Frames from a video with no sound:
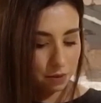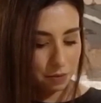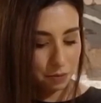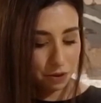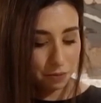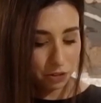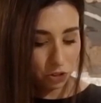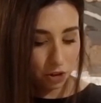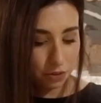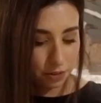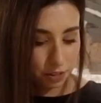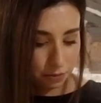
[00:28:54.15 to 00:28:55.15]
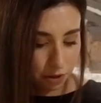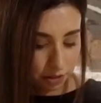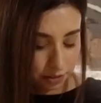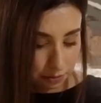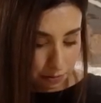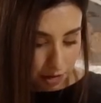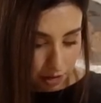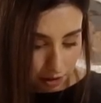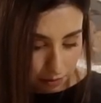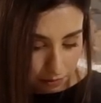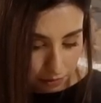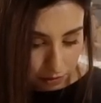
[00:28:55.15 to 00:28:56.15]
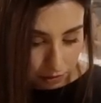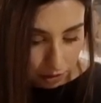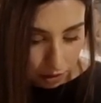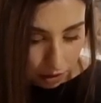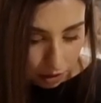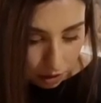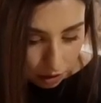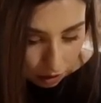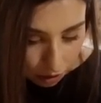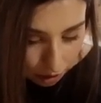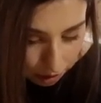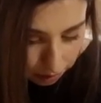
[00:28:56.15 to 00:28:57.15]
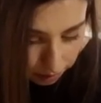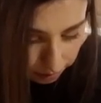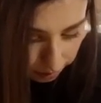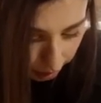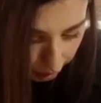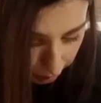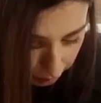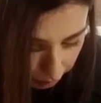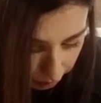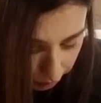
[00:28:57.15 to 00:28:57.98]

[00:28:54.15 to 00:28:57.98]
I mean, pretty much all the smalls and mediums are the same.